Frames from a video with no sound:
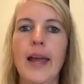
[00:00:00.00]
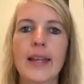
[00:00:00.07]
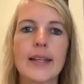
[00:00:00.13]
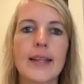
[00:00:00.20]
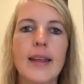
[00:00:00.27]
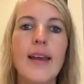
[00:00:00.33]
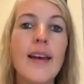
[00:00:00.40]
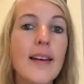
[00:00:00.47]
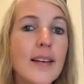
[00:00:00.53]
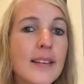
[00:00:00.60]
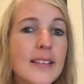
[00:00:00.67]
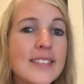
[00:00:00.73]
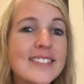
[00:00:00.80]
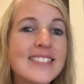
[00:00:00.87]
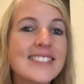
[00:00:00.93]

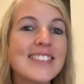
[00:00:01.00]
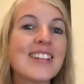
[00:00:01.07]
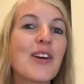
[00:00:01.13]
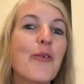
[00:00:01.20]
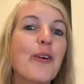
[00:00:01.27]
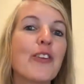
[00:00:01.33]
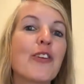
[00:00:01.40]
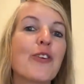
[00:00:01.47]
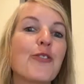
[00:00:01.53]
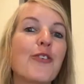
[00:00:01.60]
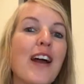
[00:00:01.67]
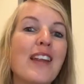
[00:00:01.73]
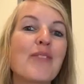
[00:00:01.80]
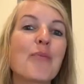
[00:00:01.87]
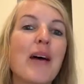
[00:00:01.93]
Then, with the
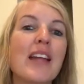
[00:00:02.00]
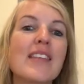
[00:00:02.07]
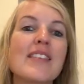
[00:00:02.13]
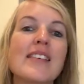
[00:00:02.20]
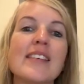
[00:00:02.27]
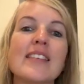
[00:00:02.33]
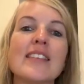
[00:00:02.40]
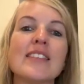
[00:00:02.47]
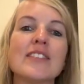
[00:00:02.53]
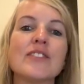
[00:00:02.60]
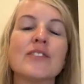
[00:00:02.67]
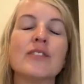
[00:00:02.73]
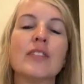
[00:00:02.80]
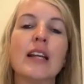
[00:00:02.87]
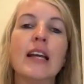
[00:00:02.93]
red pencil,
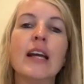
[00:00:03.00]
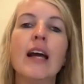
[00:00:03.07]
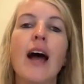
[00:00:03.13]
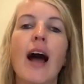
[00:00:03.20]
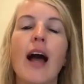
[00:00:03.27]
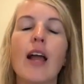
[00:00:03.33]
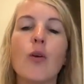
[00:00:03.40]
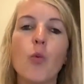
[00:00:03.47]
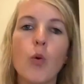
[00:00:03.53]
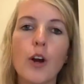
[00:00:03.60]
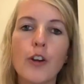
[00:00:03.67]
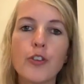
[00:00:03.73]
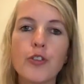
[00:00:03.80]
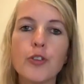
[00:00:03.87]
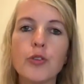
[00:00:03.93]
I
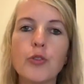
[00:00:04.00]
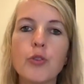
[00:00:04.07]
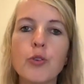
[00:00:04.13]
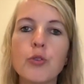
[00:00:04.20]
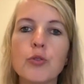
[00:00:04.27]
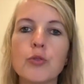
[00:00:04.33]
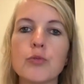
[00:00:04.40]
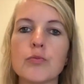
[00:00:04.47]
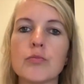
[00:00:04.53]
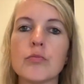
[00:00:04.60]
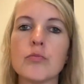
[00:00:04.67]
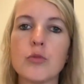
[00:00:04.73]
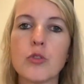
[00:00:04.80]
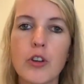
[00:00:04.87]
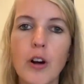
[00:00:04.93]
want you to
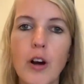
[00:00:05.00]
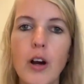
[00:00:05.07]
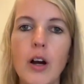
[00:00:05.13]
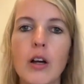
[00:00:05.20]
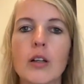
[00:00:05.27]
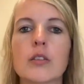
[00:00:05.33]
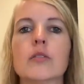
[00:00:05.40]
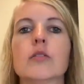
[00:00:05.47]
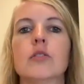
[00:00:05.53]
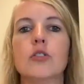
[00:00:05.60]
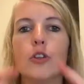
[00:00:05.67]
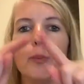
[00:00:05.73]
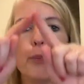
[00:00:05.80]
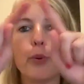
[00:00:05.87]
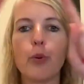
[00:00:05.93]
draw the
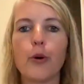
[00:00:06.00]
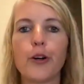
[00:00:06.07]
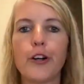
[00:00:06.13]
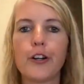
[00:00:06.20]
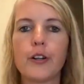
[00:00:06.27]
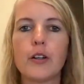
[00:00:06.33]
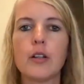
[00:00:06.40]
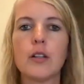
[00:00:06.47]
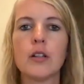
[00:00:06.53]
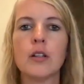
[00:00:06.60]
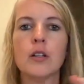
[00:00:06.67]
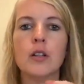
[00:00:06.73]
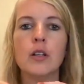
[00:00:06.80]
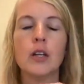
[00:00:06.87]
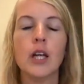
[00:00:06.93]
border
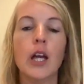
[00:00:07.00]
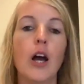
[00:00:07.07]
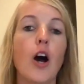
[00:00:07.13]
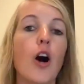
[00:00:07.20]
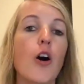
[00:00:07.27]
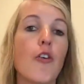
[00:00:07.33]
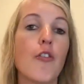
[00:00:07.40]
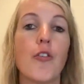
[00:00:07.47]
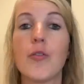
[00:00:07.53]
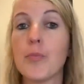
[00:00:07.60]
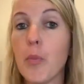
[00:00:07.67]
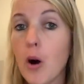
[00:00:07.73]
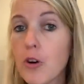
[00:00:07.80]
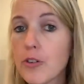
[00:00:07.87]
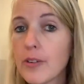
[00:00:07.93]
of
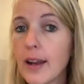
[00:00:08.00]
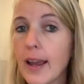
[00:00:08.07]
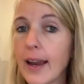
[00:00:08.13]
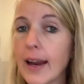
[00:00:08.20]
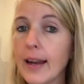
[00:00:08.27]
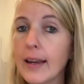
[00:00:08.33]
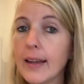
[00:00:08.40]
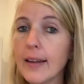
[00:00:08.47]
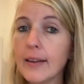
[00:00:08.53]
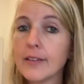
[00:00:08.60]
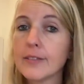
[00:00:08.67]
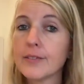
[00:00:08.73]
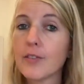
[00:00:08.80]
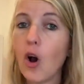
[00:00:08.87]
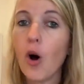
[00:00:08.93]
most likely
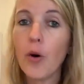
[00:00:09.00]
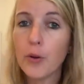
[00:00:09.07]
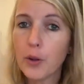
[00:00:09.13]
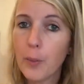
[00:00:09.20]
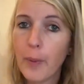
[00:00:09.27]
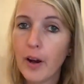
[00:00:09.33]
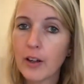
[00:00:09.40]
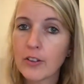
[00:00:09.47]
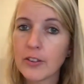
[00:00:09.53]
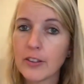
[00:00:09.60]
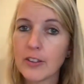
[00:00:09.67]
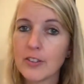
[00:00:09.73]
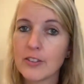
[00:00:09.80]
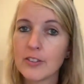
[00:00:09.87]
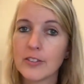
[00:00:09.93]
all the
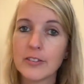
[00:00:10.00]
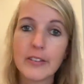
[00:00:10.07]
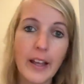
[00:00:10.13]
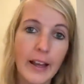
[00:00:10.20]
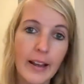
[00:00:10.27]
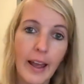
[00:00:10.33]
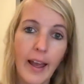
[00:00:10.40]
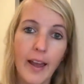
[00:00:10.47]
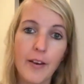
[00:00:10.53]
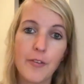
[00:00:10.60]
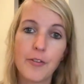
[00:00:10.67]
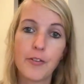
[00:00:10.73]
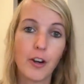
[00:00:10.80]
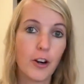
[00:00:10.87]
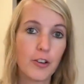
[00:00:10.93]
boxes that
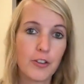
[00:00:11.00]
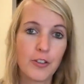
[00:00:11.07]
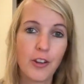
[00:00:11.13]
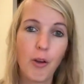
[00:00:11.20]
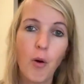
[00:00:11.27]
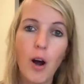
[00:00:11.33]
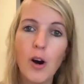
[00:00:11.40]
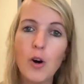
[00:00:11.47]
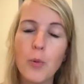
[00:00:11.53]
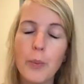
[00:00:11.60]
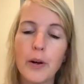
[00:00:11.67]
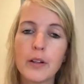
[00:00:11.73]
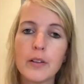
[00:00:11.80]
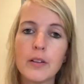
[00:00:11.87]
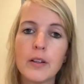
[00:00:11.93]
are still
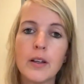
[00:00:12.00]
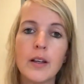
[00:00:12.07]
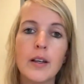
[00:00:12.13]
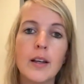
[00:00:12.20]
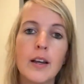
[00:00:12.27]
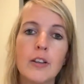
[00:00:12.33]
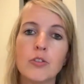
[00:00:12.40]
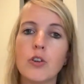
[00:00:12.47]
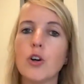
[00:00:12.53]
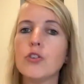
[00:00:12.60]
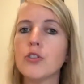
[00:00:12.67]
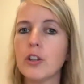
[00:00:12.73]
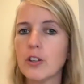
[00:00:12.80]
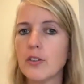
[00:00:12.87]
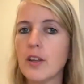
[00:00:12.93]
open. Those
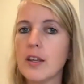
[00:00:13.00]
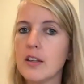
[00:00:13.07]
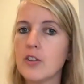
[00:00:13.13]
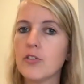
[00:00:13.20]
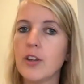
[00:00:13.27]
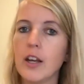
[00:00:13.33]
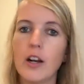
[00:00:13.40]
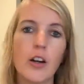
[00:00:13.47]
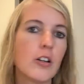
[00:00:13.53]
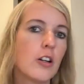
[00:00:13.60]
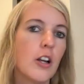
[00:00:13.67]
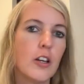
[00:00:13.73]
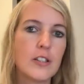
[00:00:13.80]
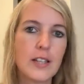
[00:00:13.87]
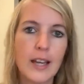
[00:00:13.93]
are things that are
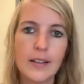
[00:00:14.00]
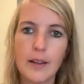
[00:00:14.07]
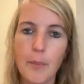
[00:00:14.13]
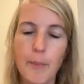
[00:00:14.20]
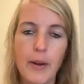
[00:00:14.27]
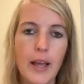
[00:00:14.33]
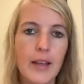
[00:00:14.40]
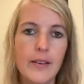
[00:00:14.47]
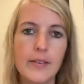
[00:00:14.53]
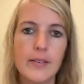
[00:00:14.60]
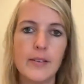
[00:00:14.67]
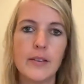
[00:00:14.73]
not yet in place.